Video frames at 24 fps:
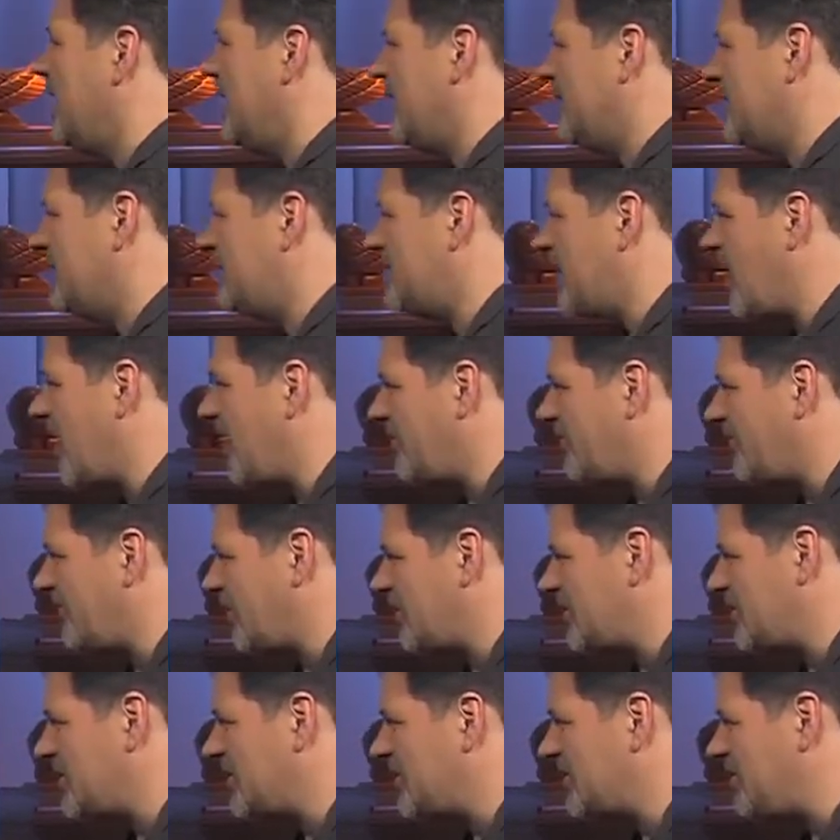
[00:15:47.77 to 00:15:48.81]
The psalm
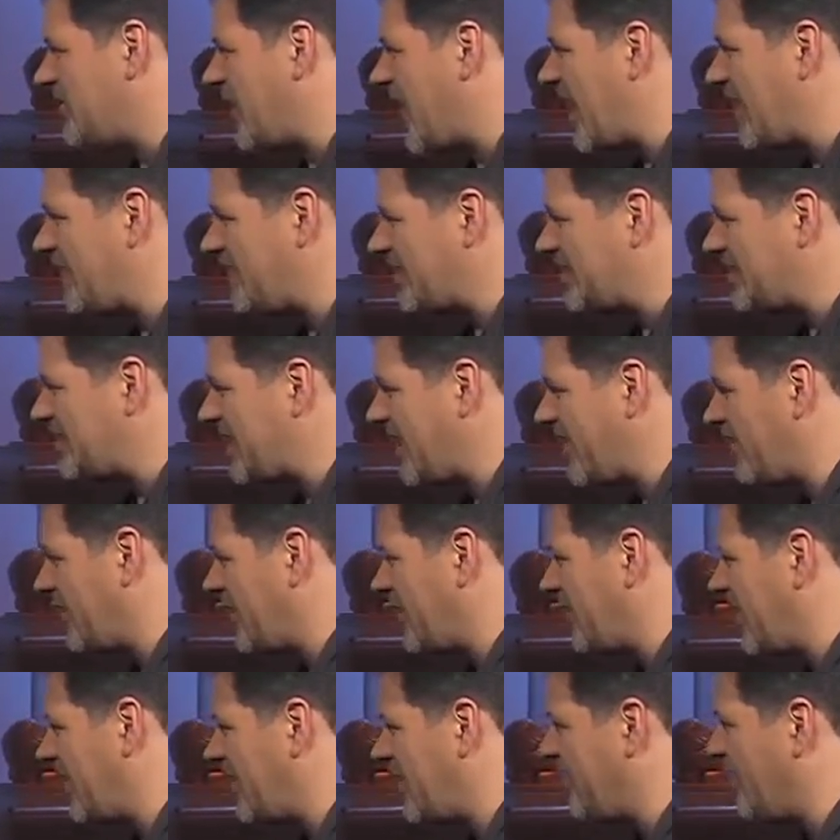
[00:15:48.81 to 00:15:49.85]
verses 5 and 7
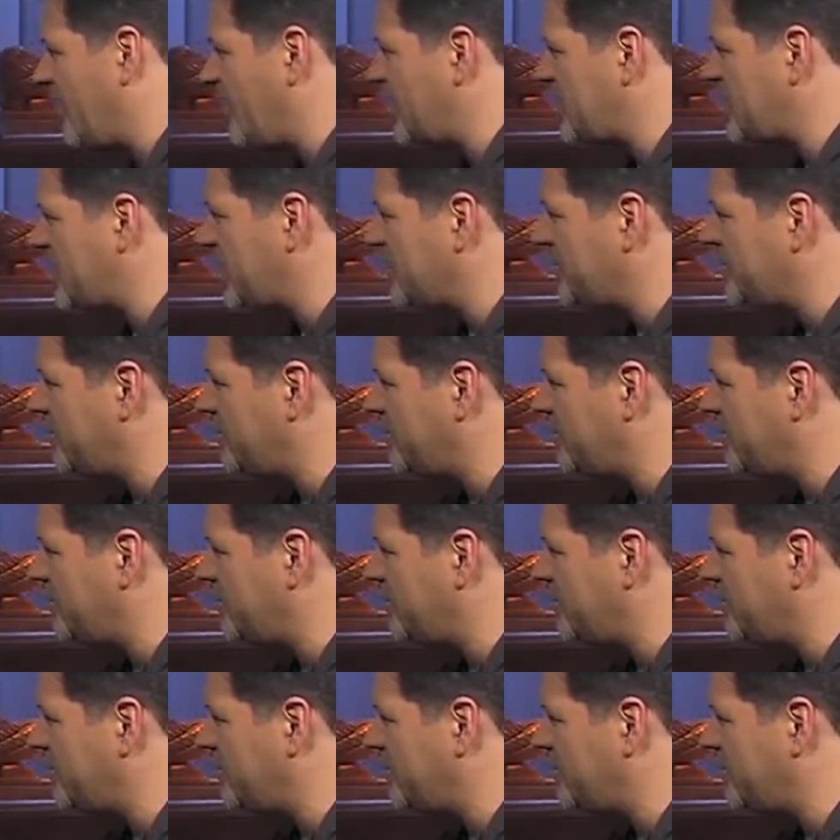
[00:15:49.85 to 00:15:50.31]
of 84 says,